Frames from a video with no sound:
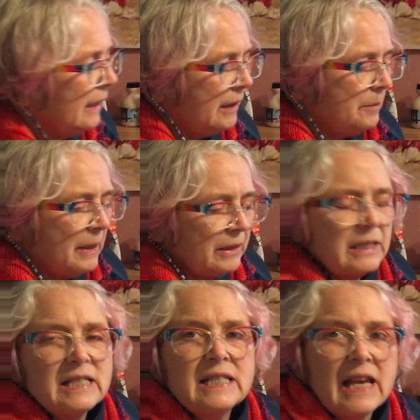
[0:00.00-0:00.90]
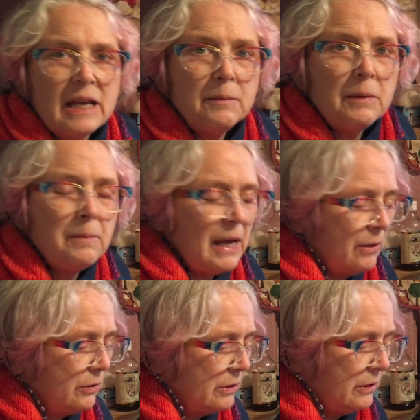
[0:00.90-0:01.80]
and about the same
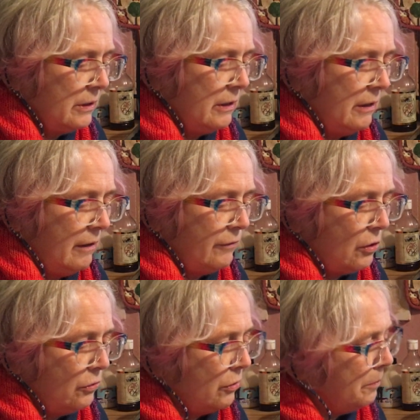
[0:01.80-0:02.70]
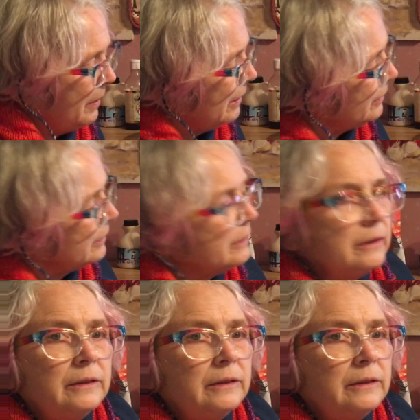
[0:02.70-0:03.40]
amount of cocoa powder.